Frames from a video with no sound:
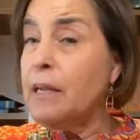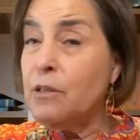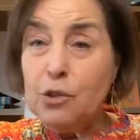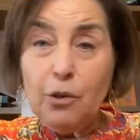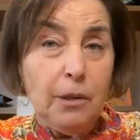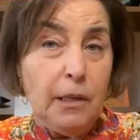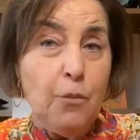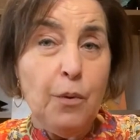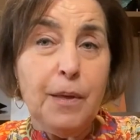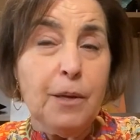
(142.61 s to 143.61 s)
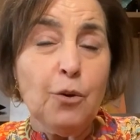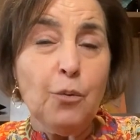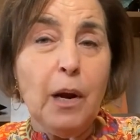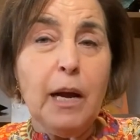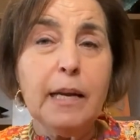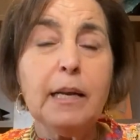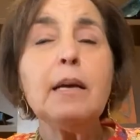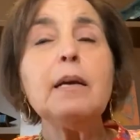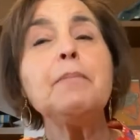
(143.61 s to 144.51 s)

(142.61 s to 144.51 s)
That's certainly within your right.